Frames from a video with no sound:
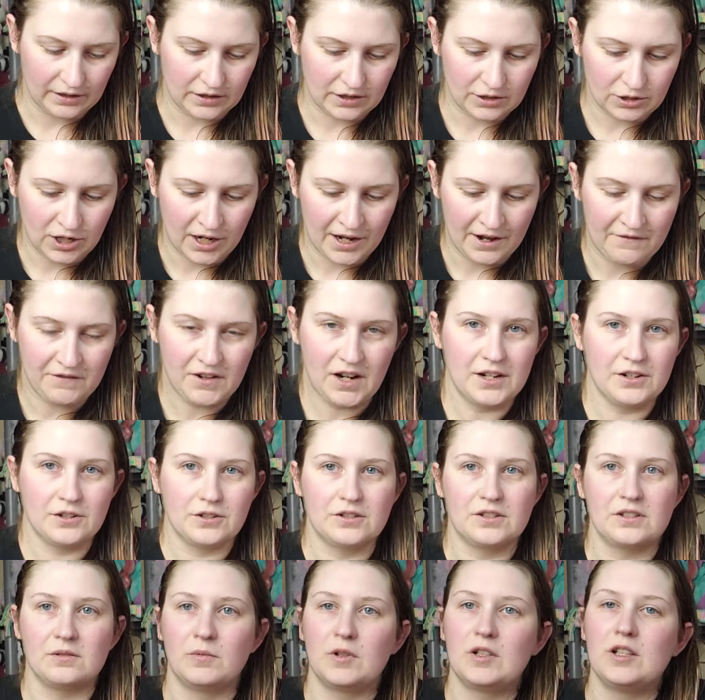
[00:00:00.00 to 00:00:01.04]
to try and find her
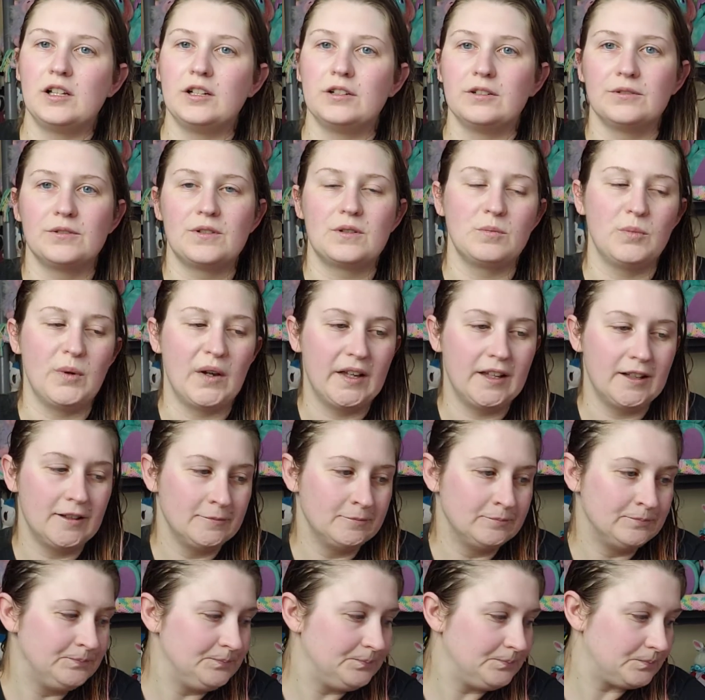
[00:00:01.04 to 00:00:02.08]
some clothes, but
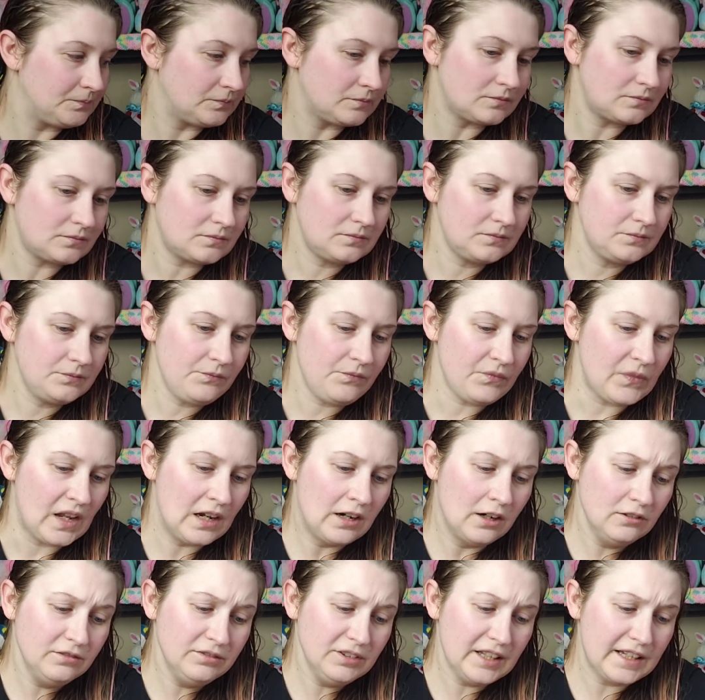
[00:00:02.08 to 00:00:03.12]

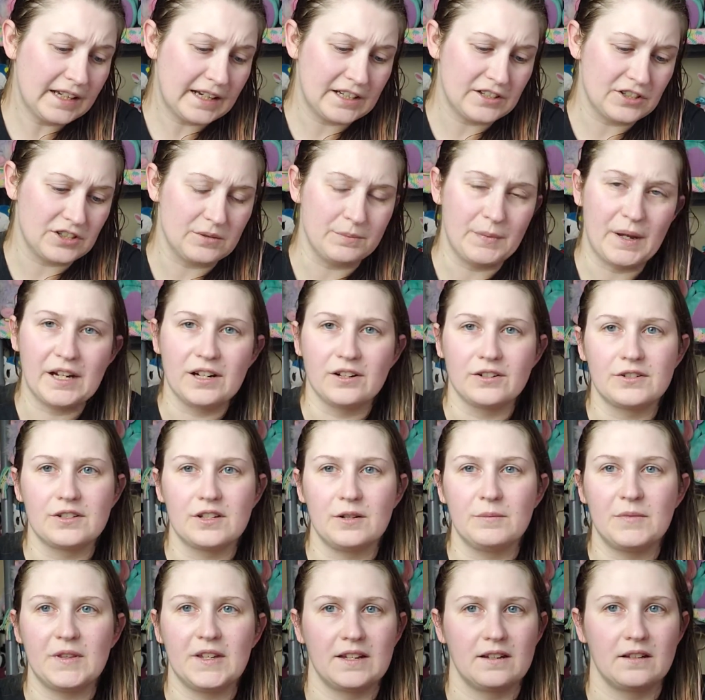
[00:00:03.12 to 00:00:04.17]
hopefully I can just make her
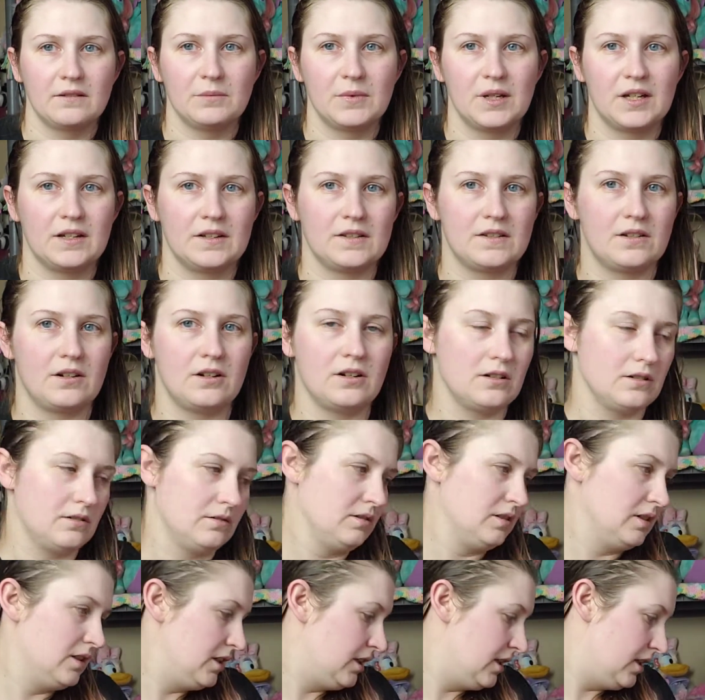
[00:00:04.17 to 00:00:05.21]
something because
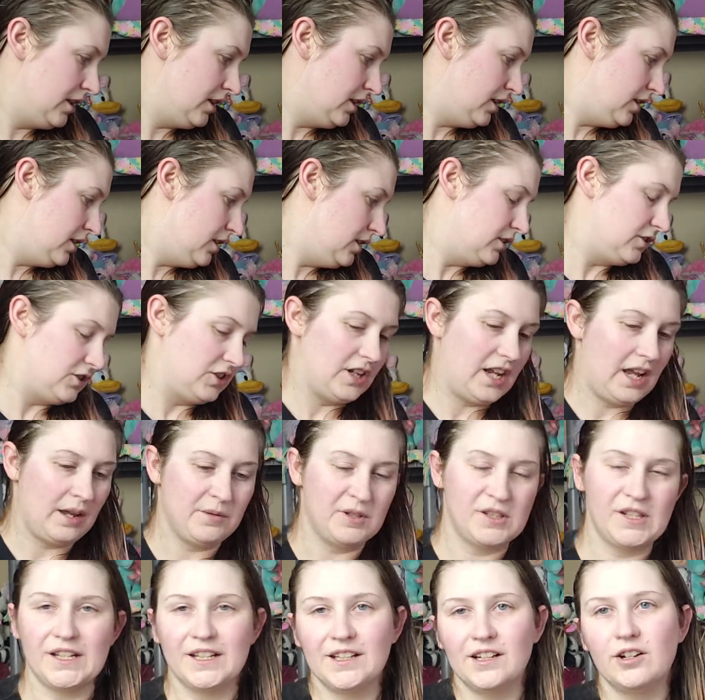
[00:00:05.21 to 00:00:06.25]
she came in
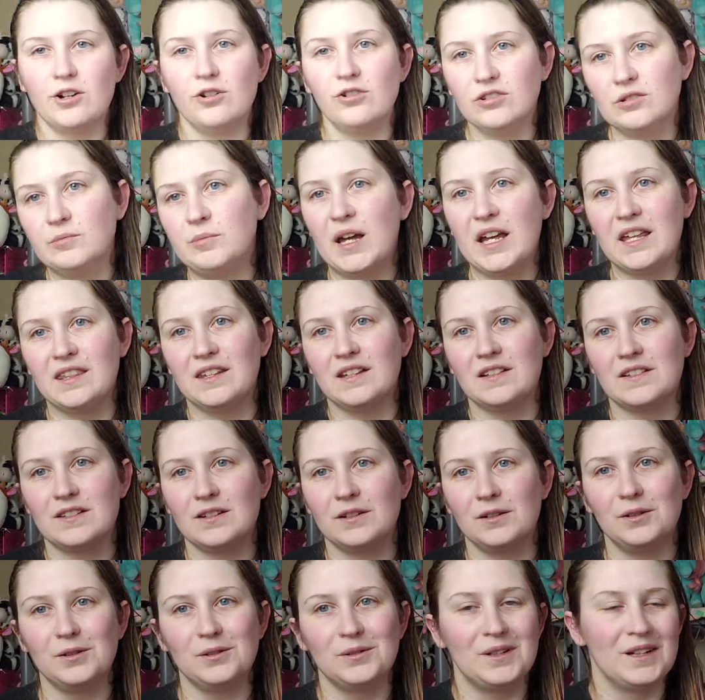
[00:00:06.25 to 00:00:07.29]
like a gold bathing
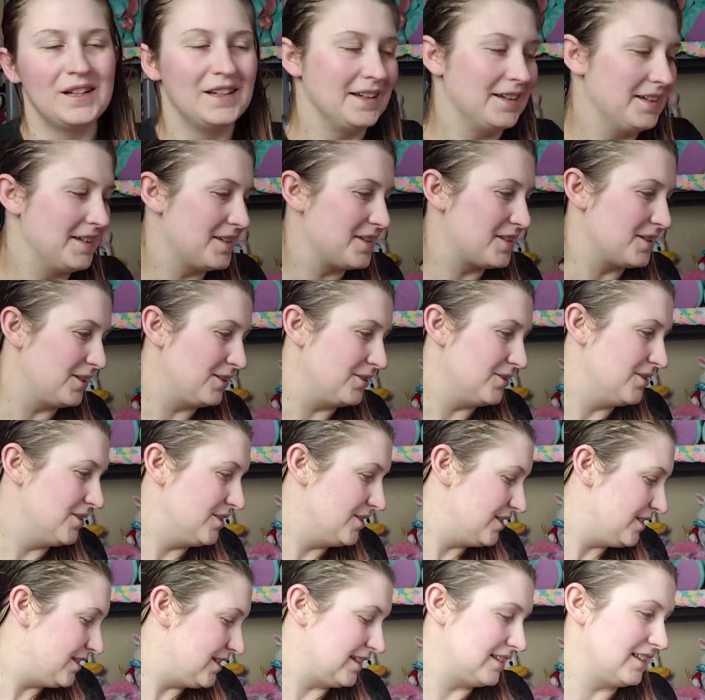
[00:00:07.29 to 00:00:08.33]
suit, so
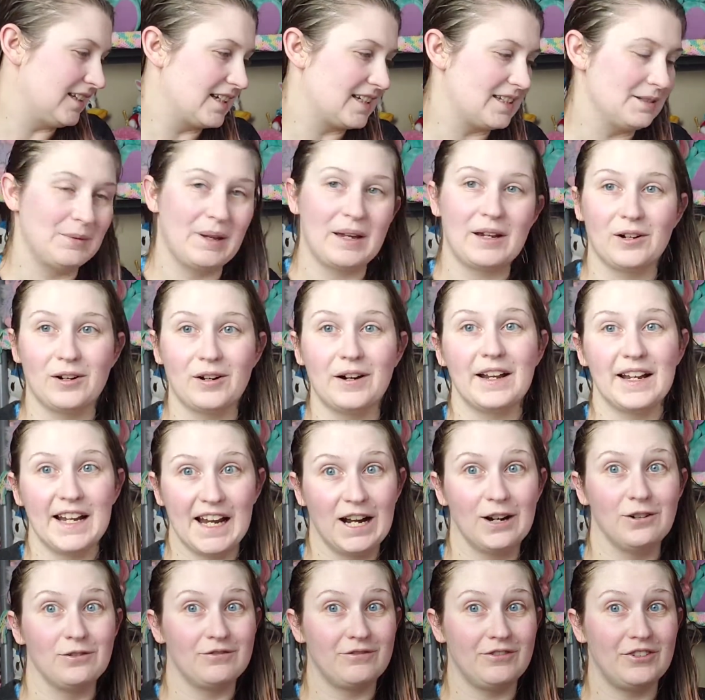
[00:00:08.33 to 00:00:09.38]
I'd like to make her an
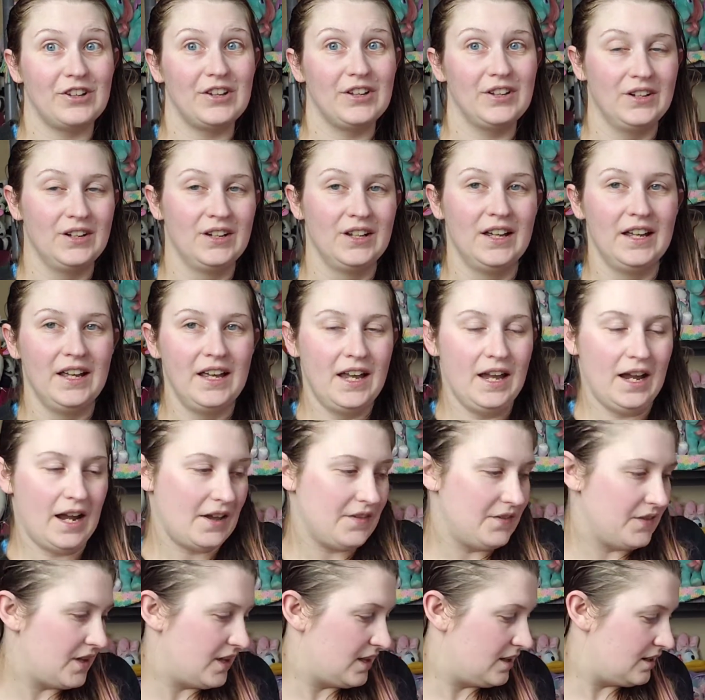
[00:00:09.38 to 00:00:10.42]
outfit.
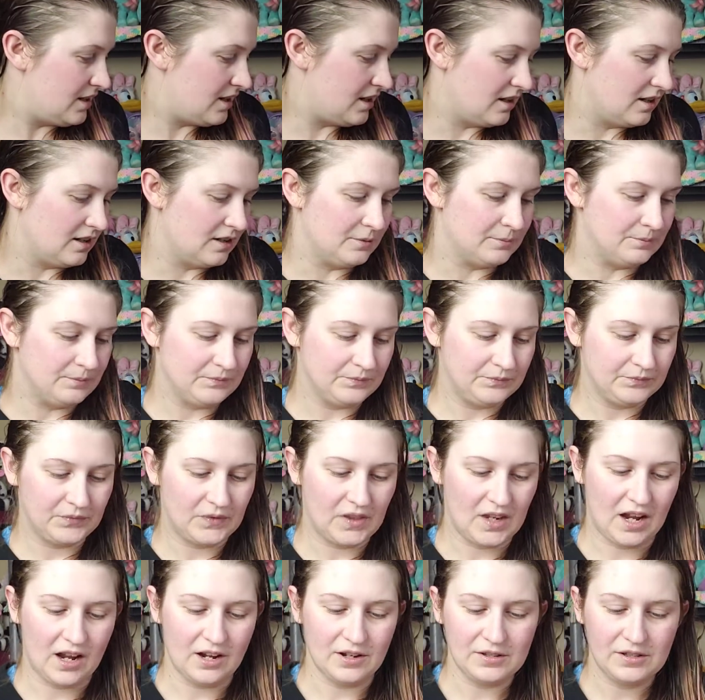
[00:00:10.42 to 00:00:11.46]
And then
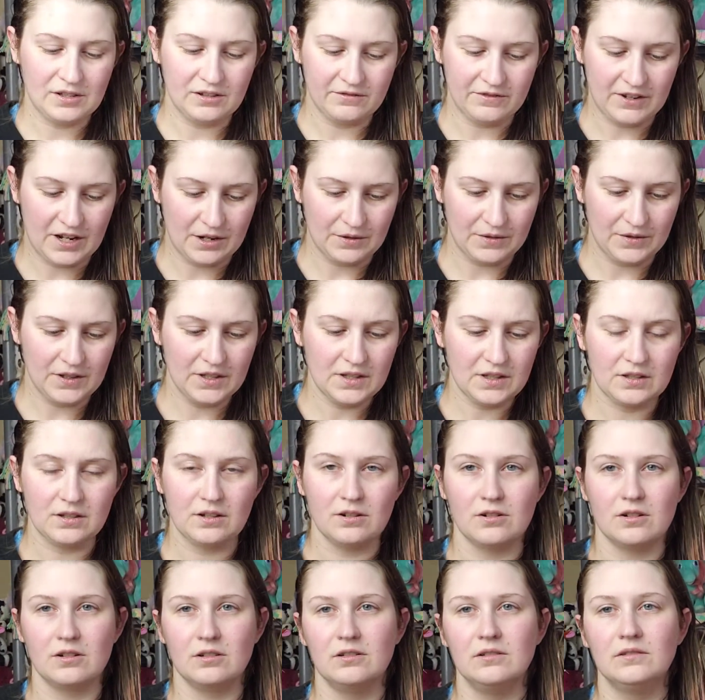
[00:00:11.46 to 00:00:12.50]
I also found this
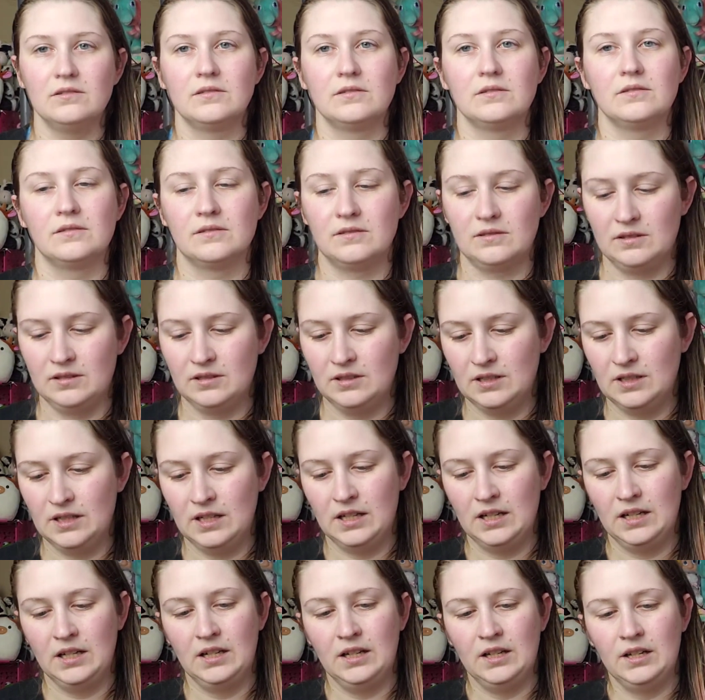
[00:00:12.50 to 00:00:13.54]
girl,
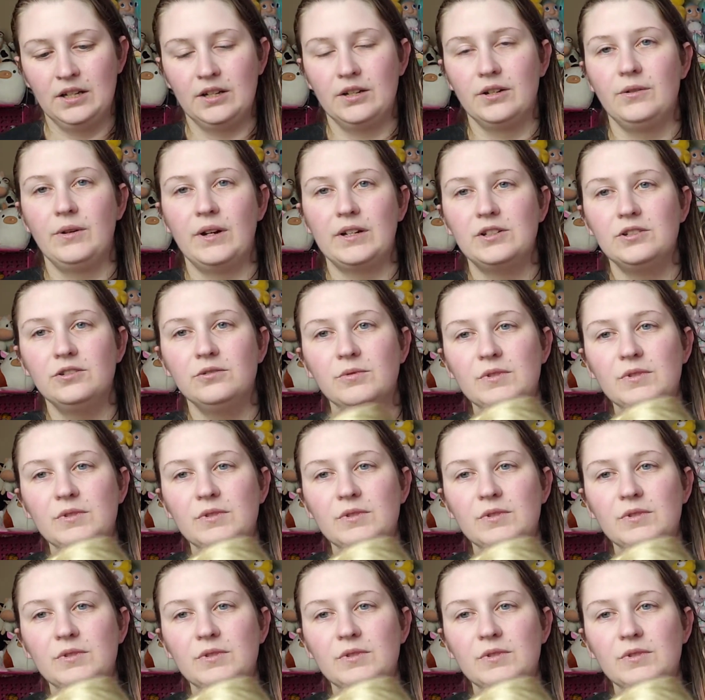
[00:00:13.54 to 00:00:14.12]
who I knew